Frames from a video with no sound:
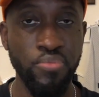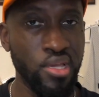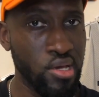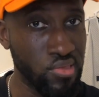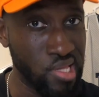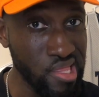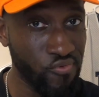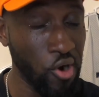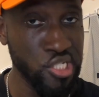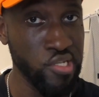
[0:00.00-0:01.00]
Because this
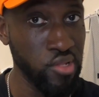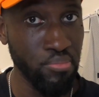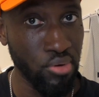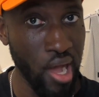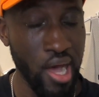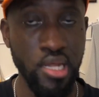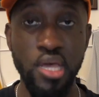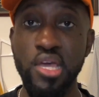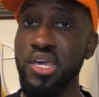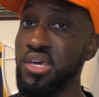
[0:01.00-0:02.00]
version of LeBron
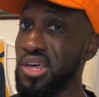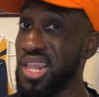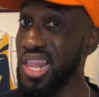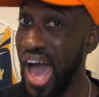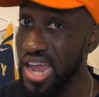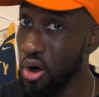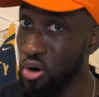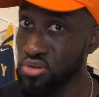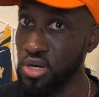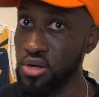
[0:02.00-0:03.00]
is a lot
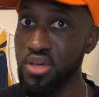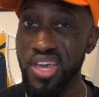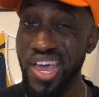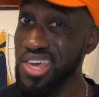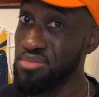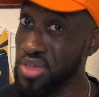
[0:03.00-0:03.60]
older and